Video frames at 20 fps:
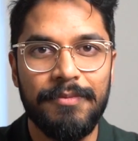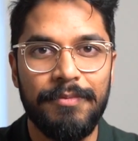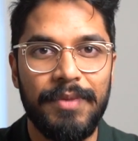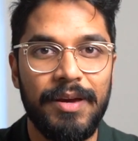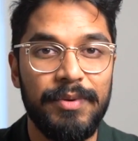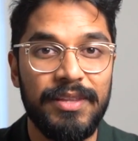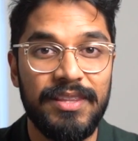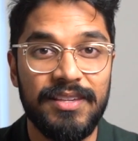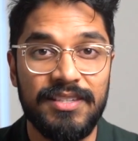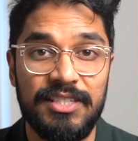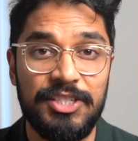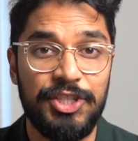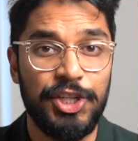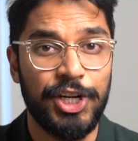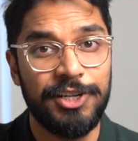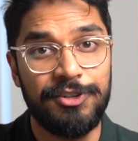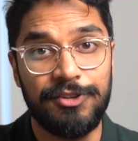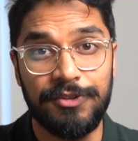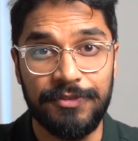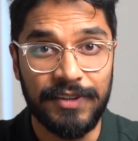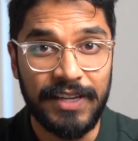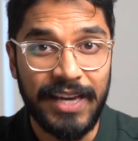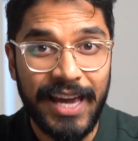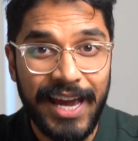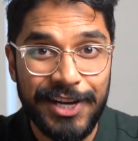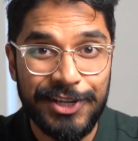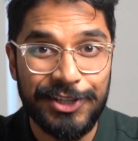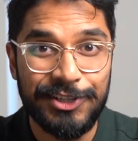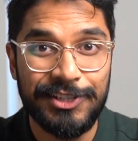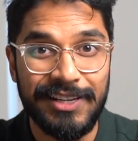Maybe there's
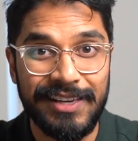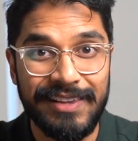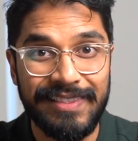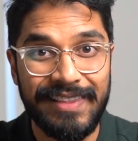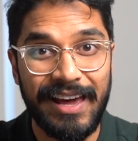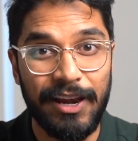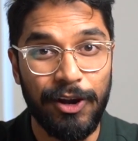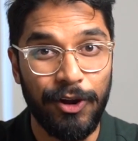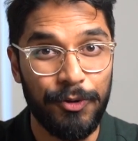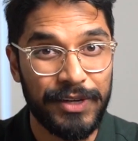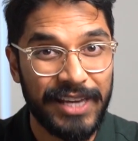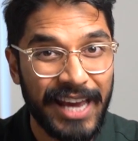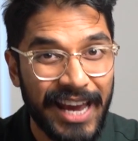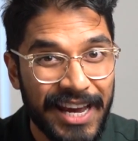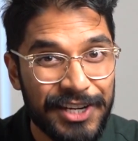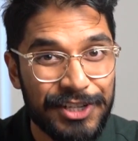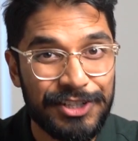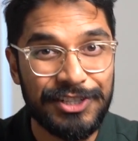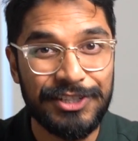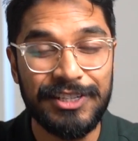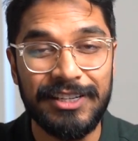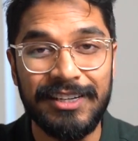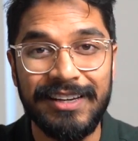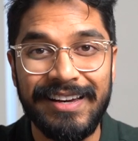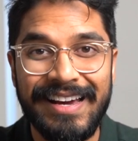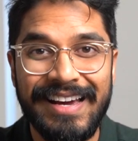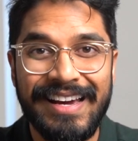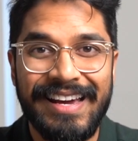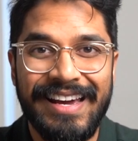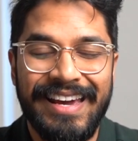gentrification in that location.
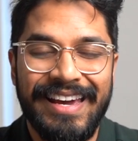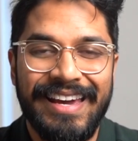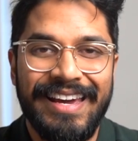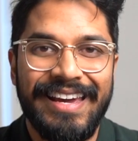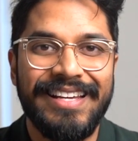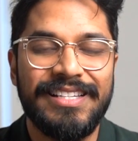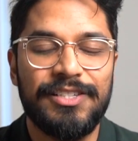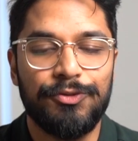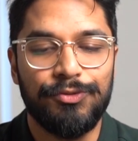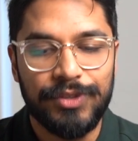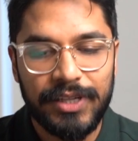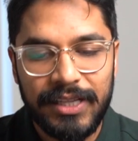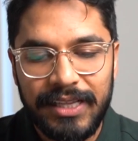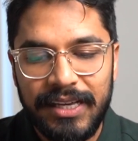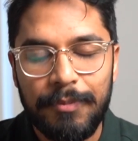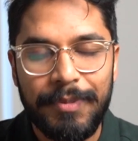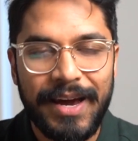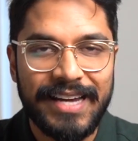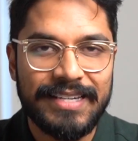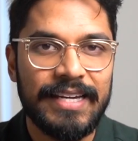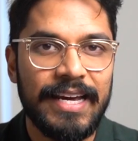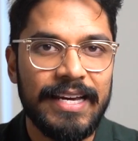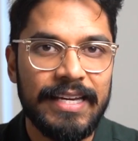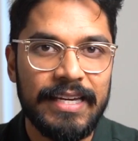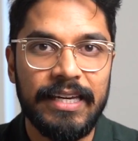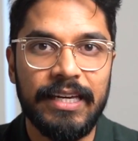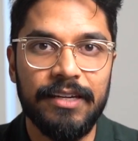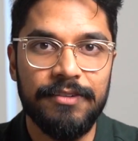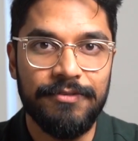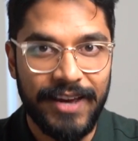It's really about
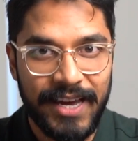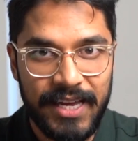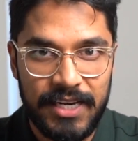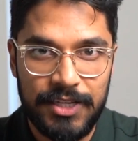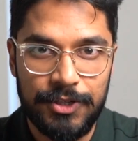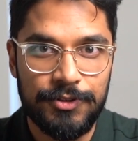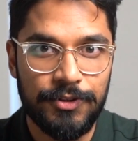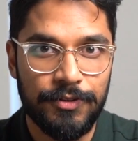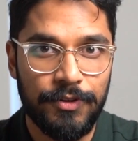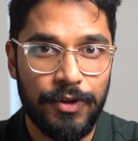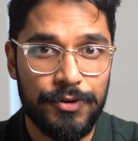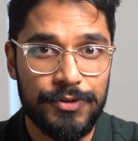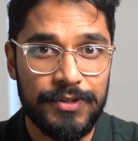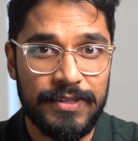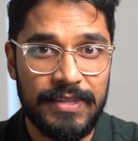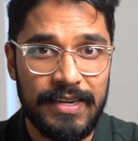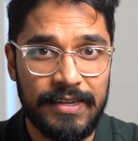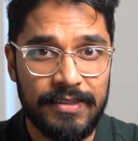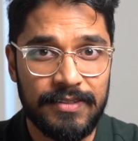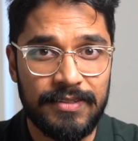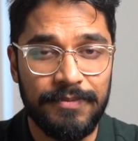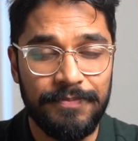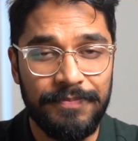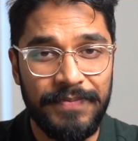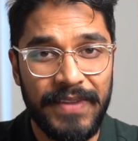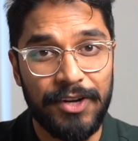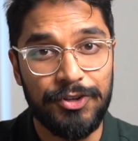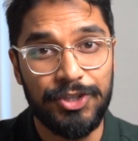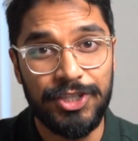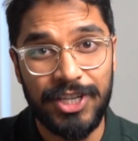taking advantage of those things.
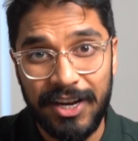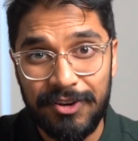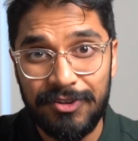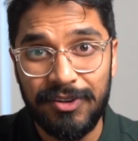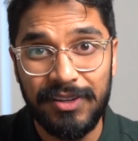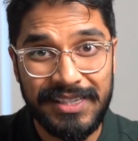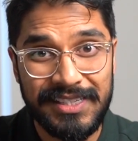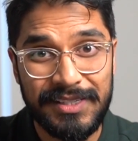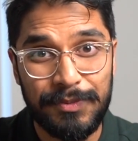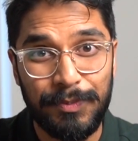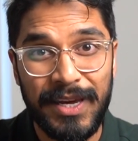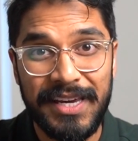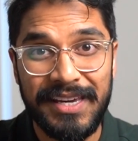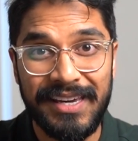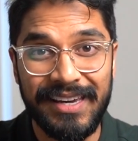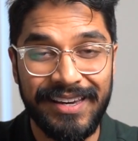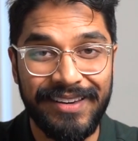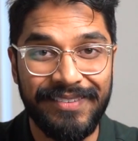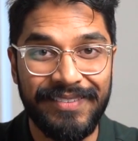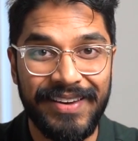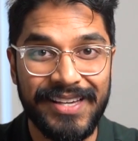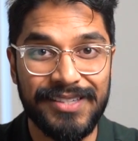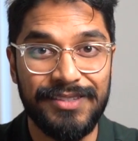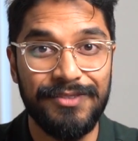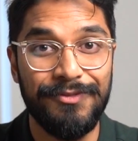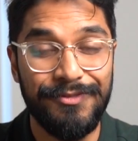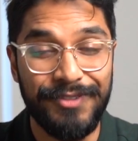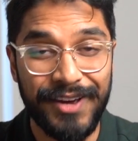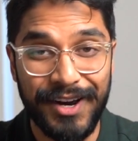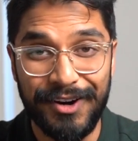Now, generally speaking, it's
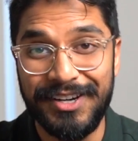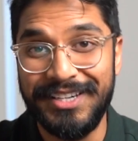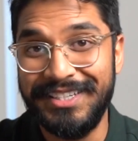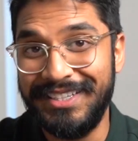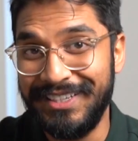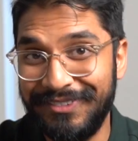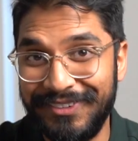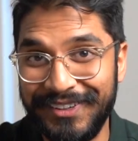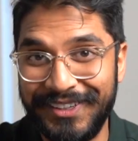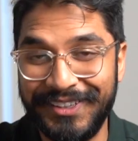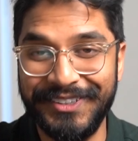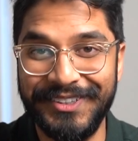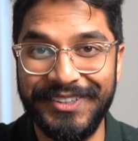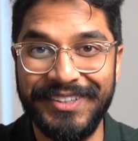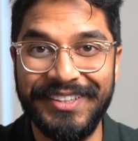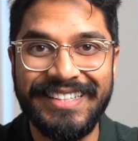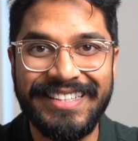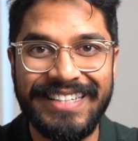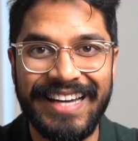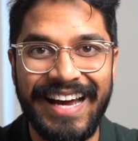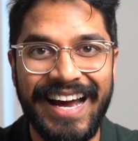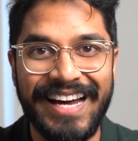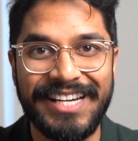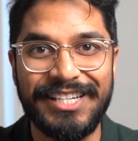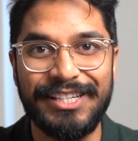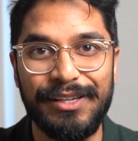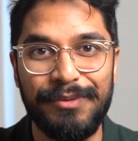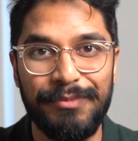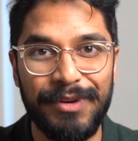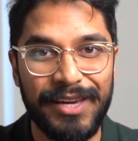very difficult to
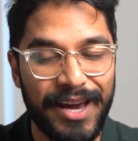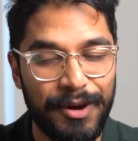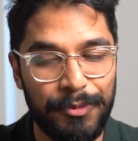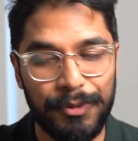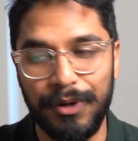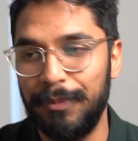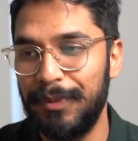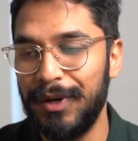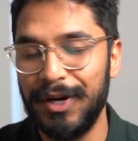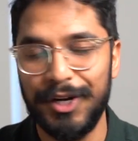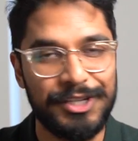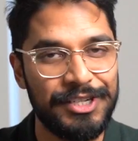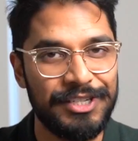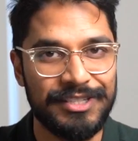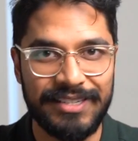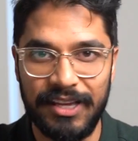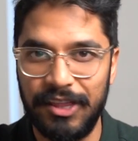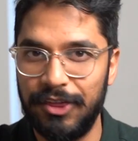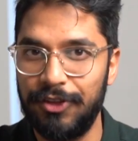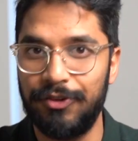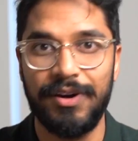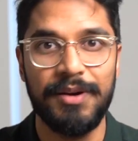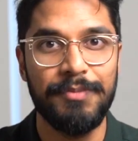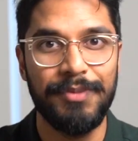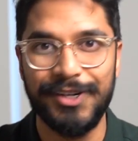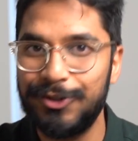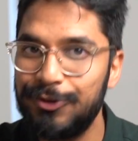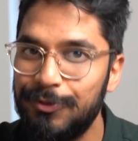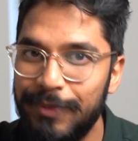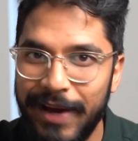actually be able to purchase a
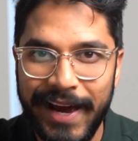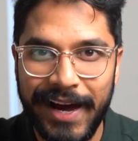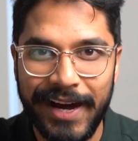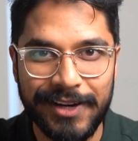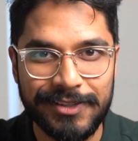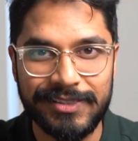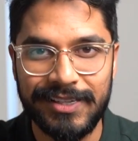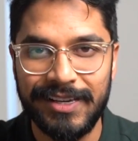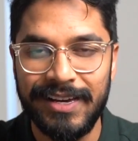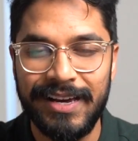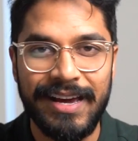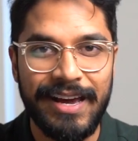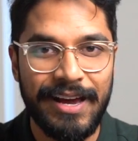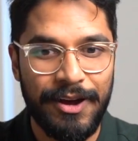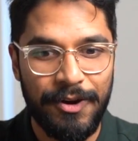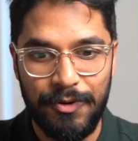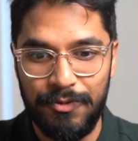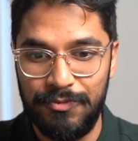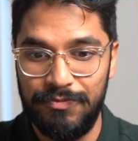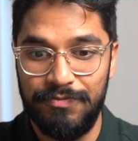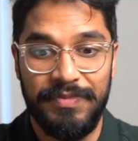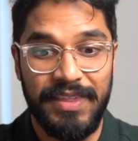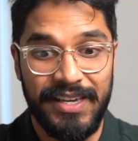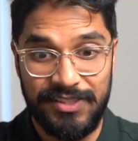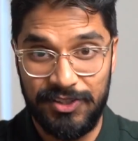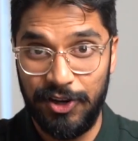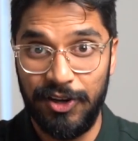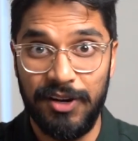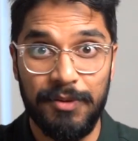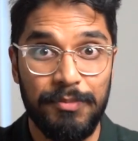3-bedroom house
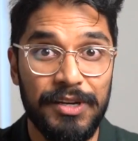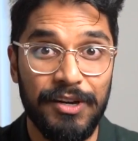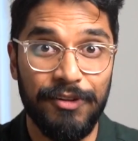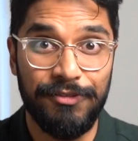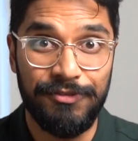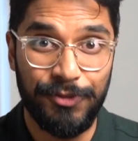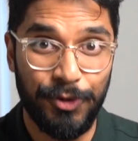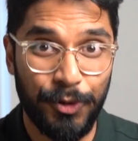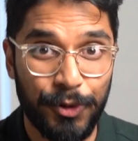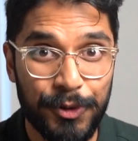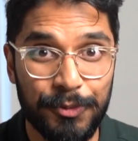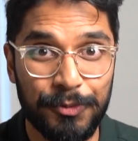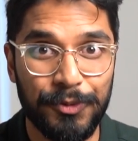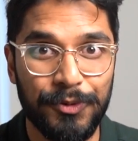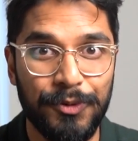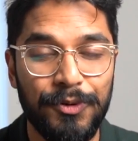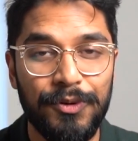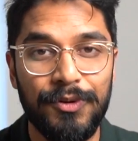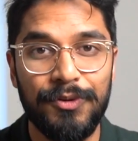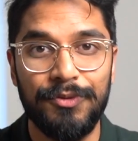that's going to be affordable